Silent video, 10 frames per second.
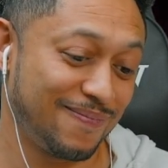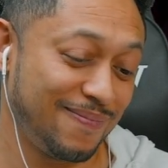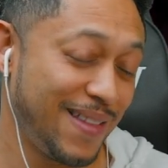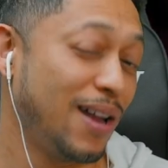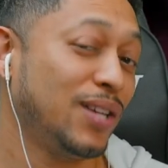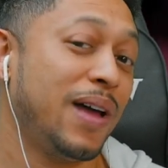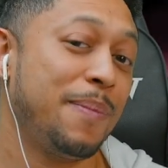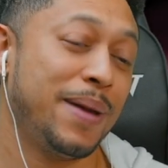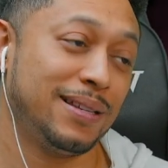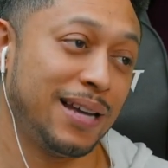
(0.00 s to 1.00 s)
How this fight
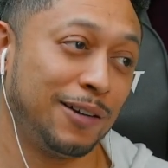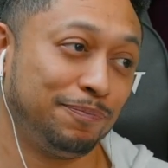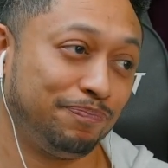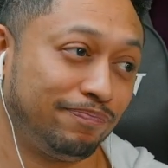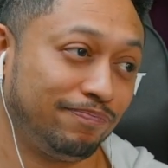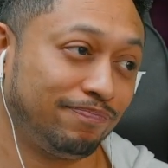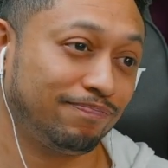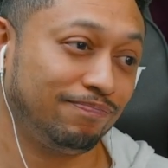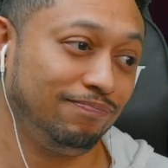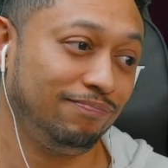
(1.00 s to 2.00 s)
pans out.
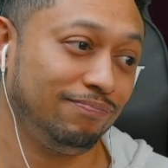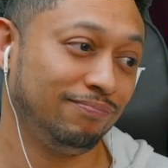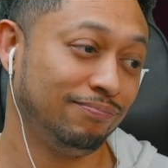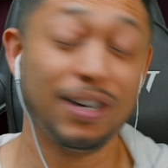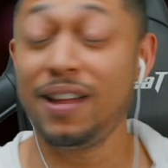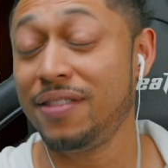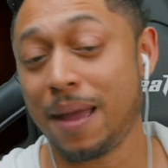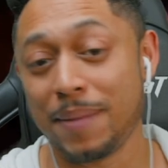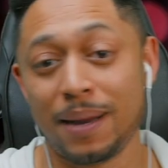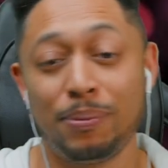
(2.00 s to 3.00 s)
But other than that,
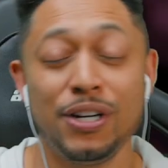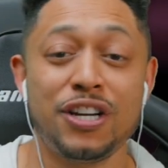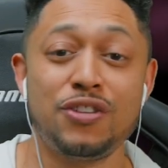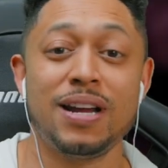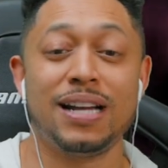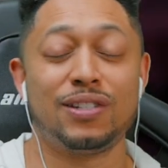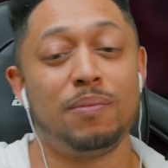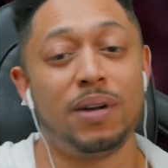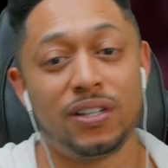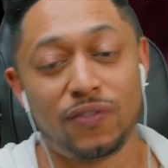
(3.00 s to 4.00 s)
man, appreciate you guys so
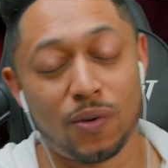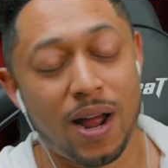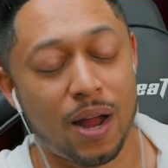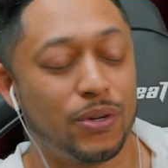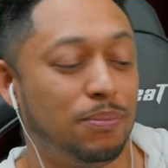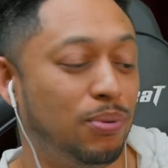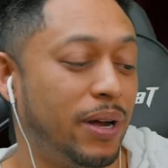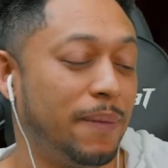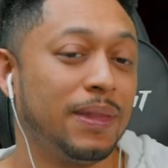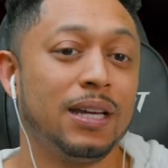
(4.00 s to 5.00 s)
much for rocking with your
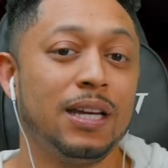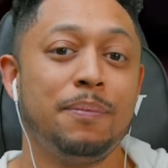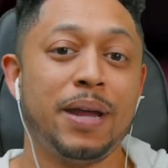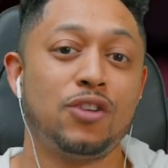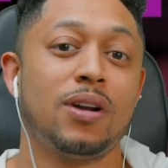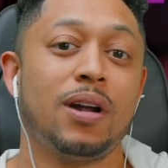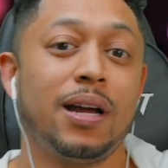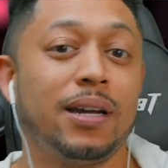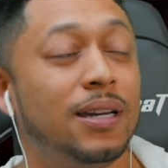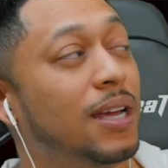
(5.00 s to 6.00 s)
boy.
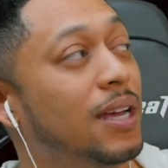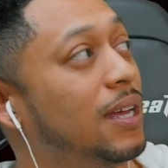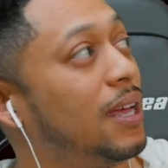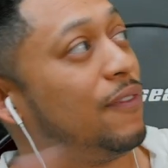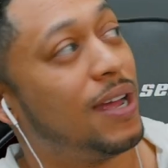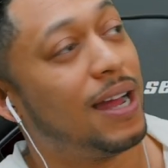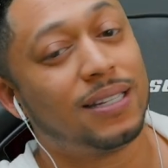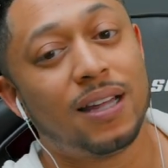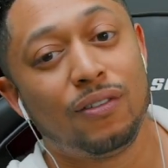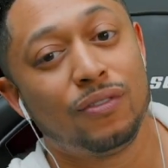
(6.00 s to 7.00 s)
Patreon. If you guys
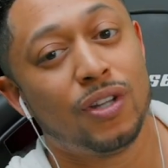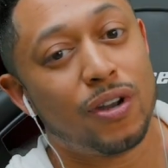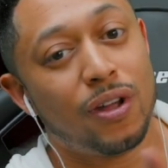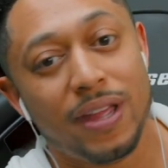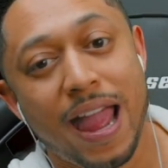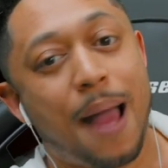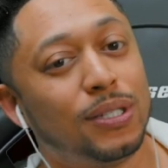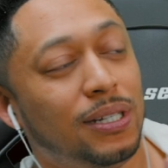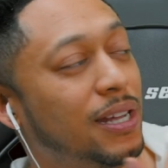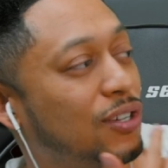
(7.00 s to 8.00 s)
don't know, the
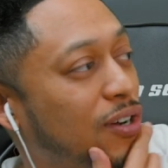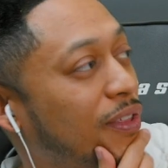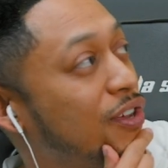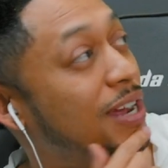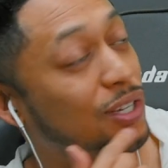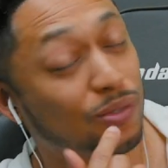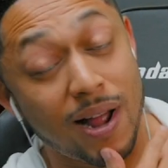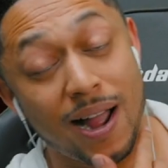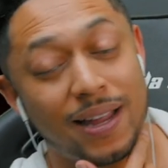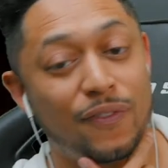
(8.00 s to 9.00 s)
Absolute Geek Show over there, you guys are
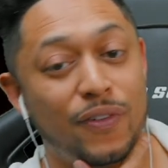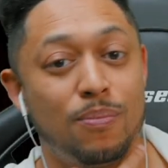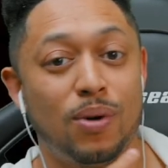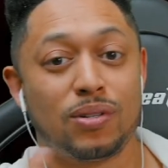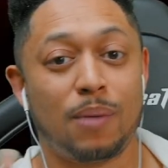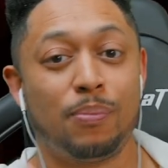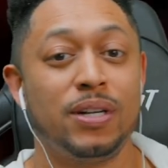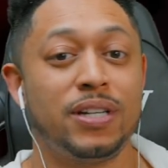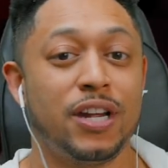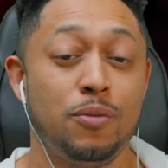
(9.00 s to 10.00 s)
rocking it for your boy, so I
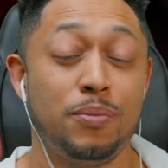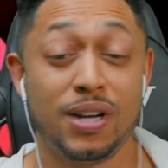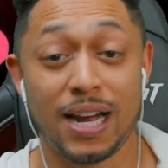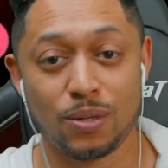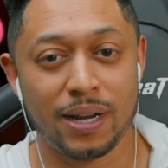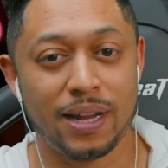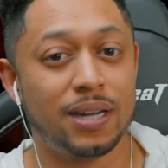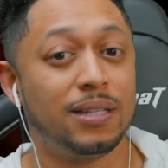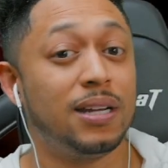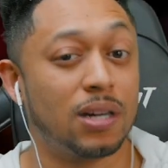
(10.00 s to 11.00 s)
appreciate you. But you guys want to catch
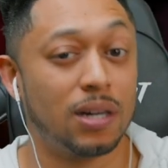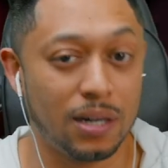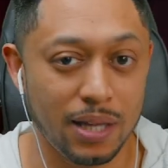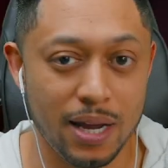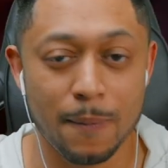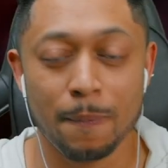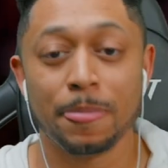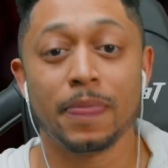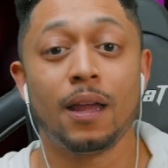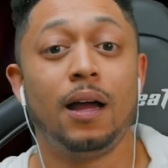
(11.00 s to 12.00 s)
things early
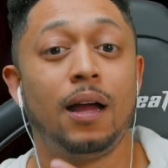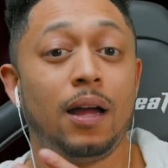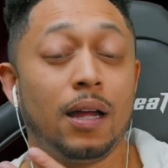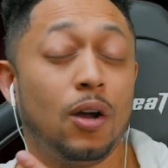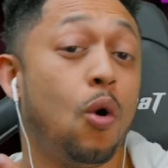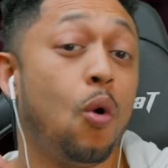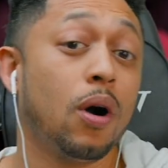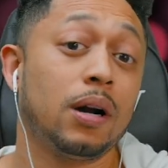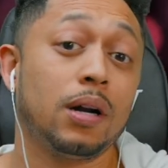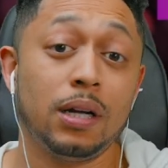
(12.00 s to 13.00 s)
uh,
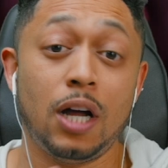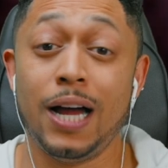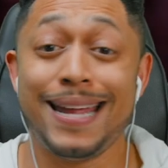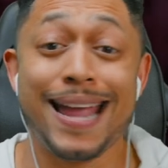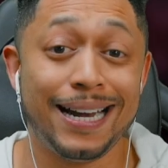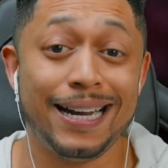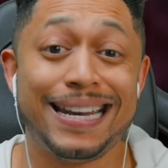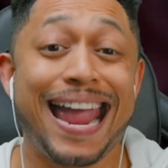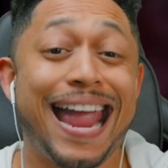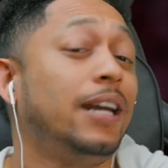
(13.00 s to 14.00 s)
or
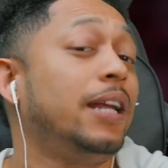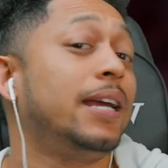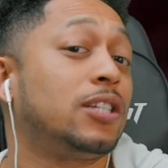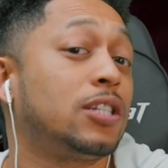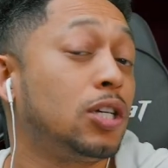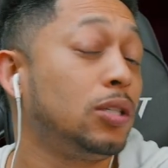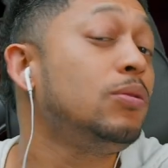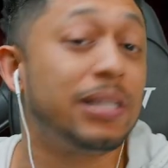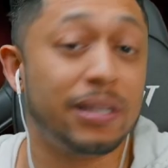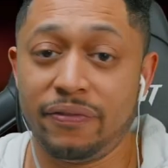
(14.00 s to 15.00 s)
unedited and
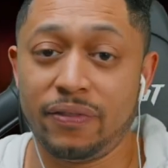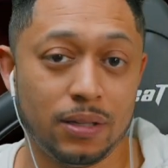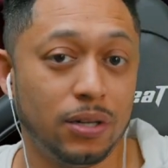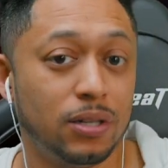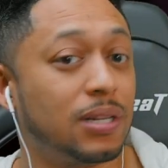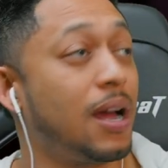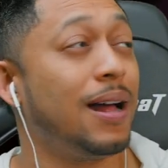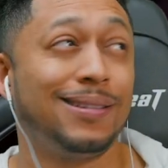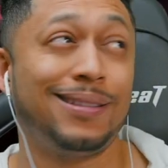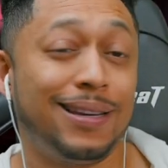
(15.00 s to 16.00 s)
exclusive, there's
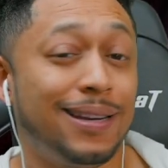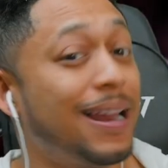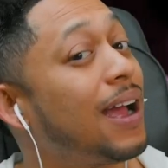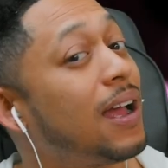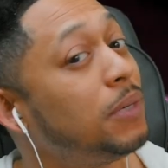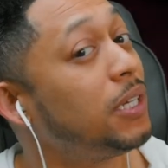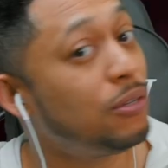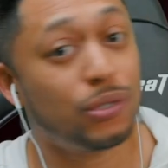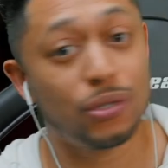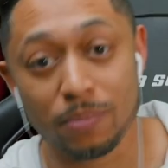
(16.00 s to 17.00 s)
content that did not come to
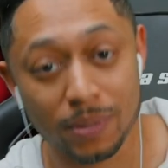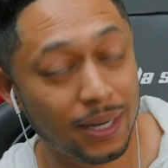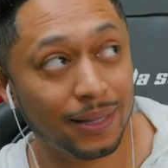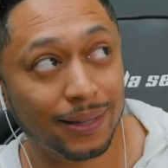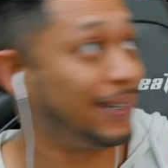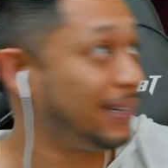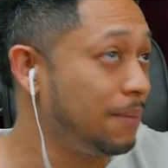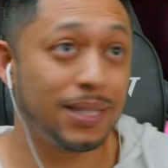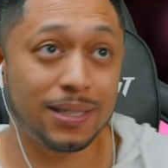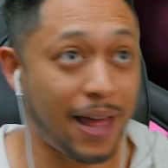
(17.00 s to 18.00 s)
YouTube, like
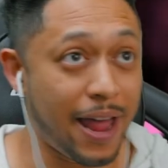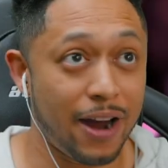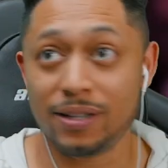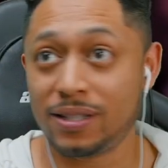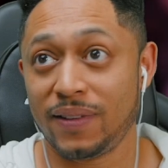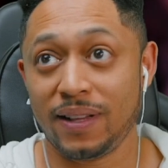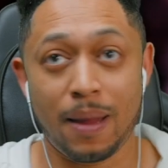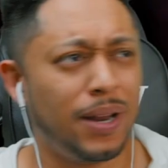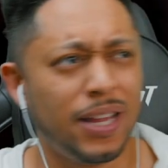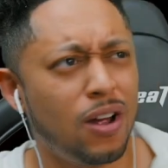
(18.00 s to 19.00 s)
Demon Slayer and stuff like that.
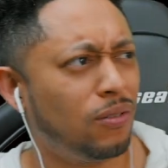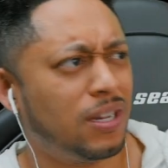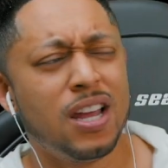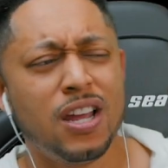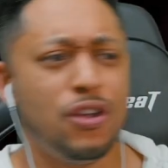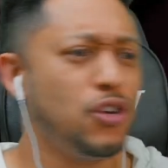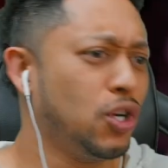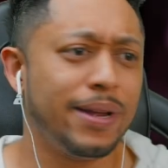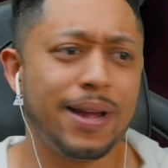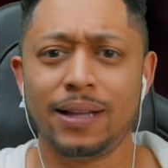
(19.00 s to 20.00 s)
People are like, yo, you should
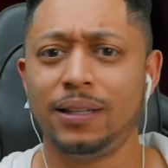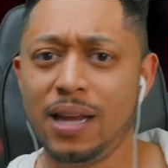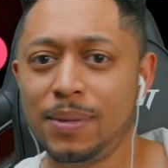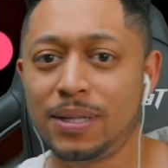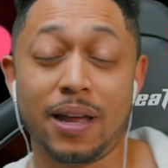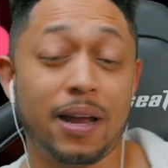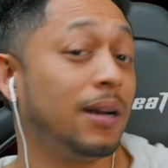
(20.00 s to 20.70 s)
react to Demon Slayer.